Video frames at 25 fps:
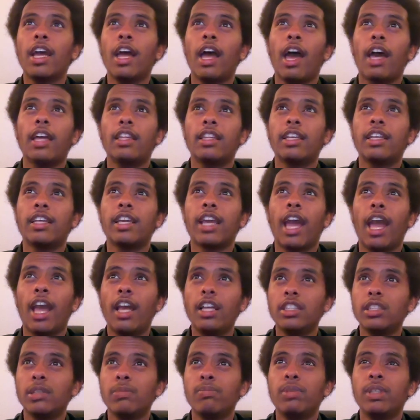I think it has
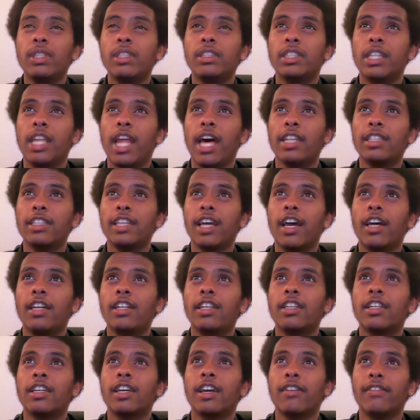to be Zlatan
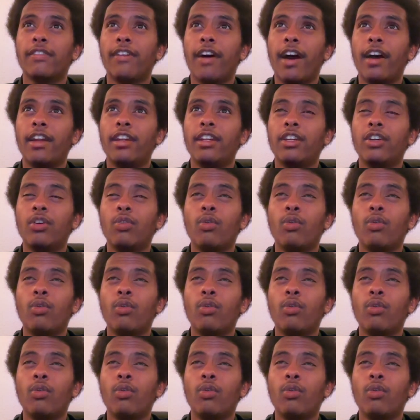and Cavani